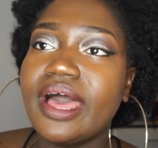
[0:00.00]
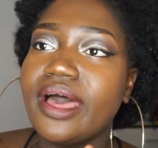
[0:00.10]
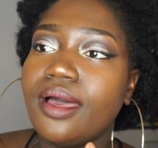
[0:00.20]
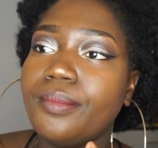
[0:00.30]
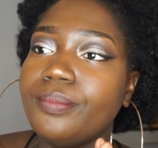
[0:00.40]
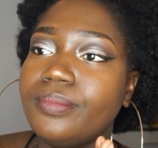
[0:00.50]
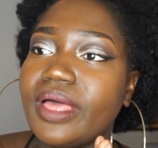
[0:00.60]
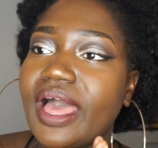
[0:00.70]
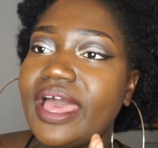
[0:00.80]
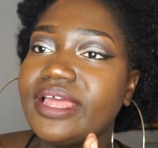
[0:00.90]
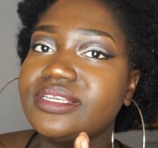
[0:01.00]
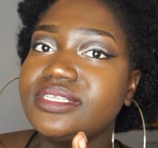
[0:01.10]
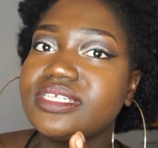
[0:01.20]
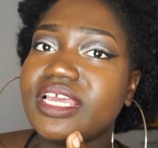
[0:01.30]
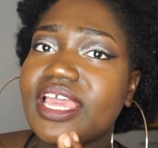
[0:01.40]

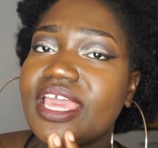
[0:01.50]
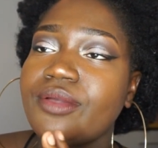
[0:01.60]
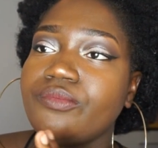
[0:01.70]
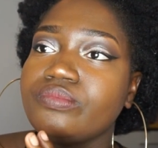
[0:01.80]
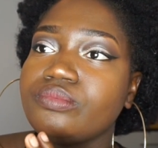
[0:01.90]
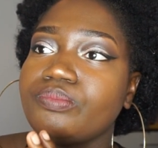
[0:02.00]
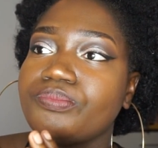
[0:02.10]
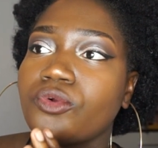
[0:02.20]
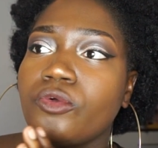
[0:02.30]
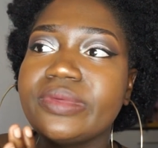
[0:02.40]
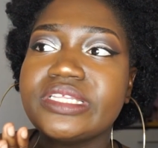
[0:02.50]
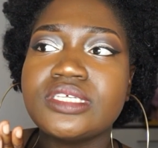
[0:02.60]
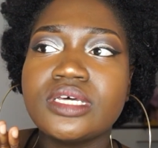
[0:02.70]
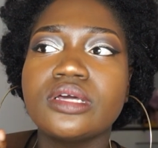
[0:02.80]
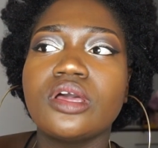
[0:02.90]
and it brought me
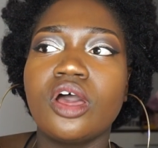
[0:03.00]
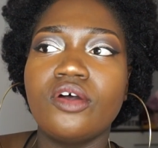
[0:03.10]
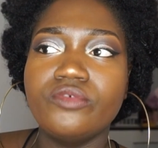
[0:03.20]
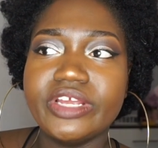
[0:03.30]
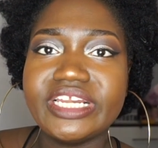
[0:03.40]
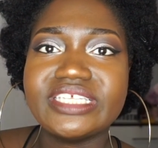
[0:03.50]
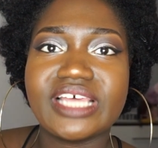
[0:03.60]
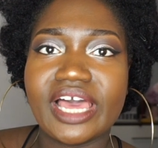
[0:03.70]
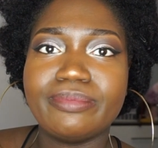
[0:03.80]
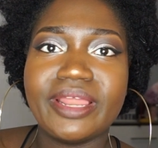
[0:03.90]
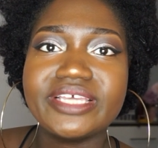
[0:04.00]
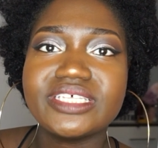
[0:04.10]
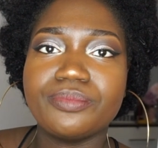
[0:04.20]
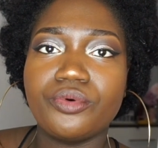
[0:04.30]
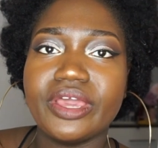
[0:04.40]
to a really sad place
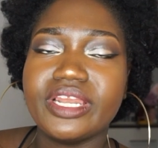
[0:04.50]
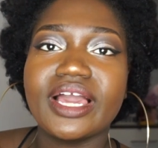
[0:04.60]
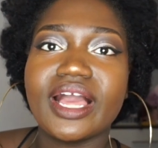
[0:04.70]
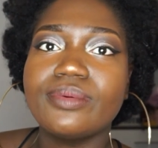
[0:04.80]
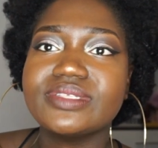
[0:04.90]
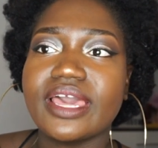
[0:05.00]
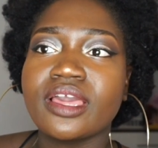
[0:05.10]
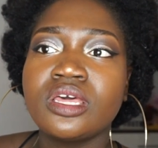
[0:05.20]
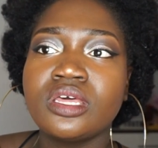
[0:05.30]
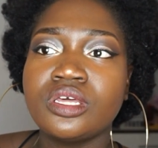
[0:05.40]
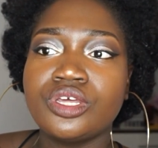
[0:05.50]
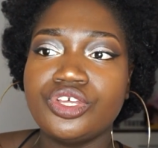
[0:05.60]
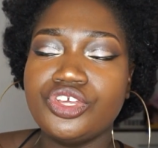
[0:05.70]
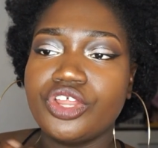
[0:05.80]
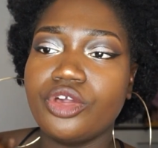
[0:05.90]
at the point. Like I was like,
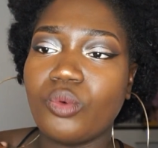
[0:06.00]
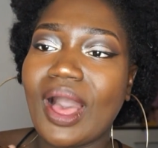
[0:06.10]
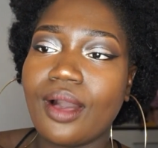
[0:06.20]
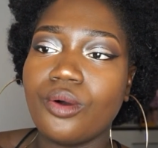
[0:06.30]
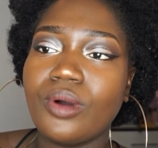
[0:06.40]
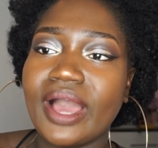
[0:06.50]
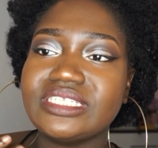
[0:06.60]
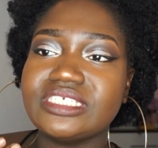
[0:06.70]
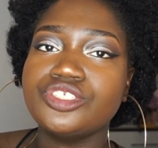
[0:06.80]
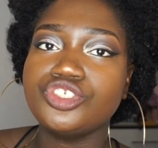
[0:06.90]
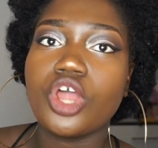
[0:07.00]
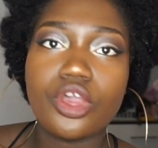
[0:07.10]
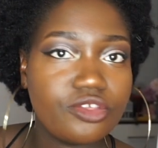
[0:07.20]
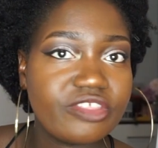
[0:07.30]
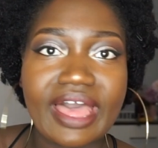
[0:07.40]
you know, wow, I didn't
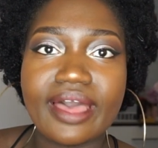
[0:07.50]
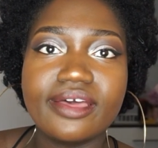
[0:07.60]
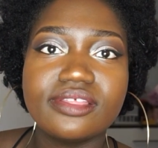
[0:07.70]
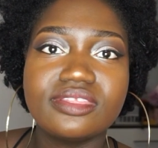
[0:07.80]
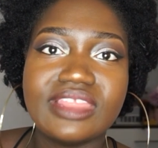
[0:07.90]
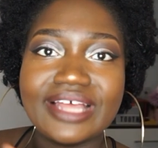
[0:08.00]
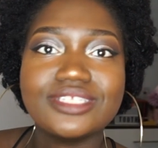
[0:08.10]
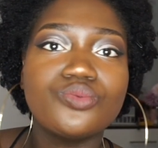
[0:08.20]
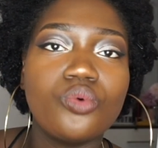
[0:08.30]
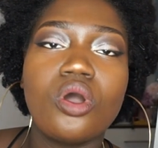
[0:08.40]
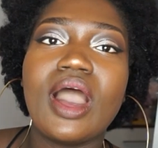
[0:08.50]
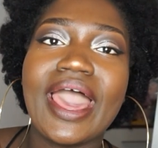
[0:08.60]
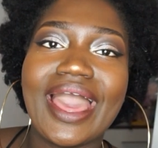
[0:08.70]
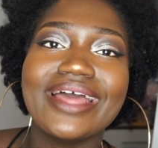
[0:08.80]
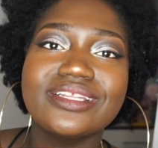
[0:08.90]
know that that's what I
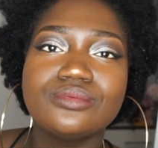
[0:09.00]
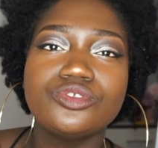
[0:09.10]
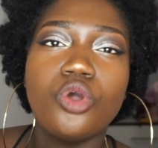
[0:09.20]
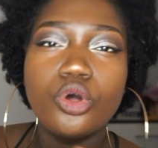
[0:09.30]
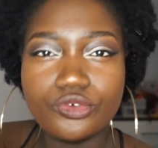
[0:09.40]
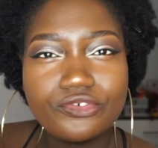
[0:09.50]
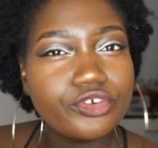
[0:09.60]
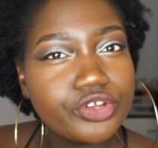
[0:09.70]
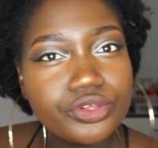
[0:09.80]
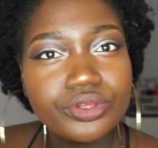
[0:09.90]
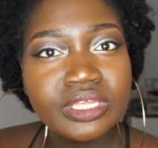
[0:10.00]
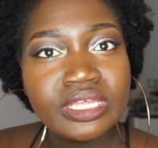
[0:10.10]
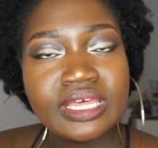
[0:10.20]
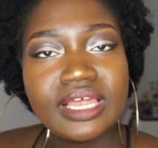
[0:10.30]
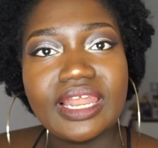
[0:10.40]
had gone through.
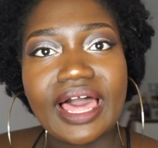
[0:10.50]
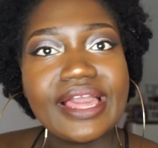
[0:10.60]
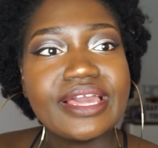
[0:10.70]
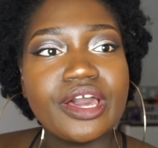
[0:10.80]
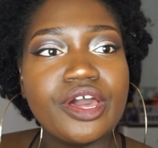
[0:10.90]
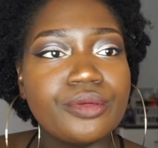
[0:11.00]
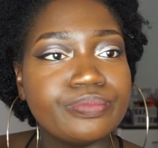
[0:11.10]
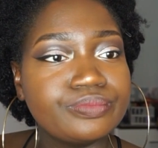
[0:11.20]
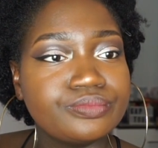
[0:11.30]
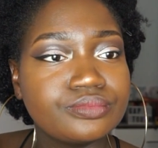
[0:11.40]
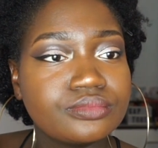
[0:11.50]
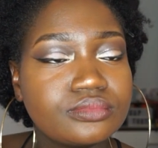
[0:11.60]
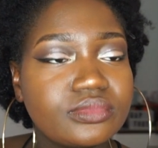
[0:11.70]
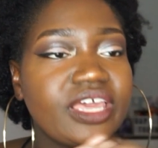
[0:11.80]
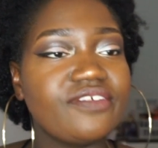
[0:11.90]
Like no,
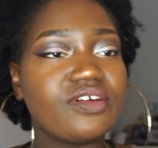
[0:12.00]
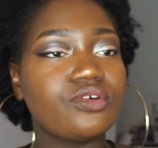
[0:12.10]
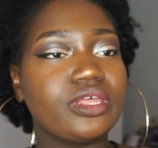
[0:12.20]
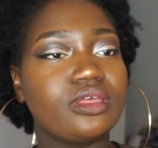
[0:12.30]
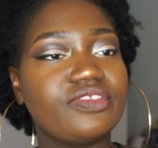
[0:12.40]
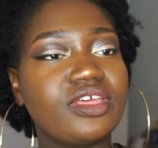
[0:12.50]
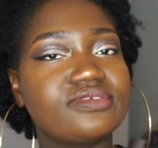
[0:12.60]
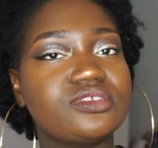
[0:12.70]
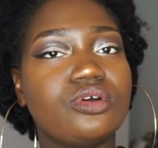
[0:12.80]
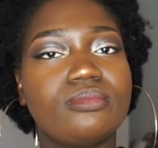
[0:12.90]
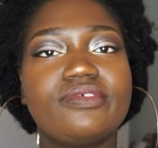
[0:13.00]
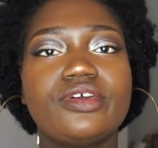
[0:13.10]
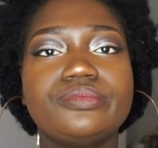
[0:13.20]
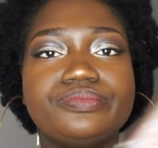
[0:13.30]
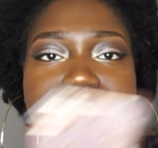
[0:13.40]
if I got it, I think I've still got my
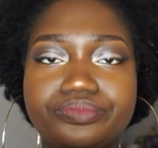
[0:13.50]
phone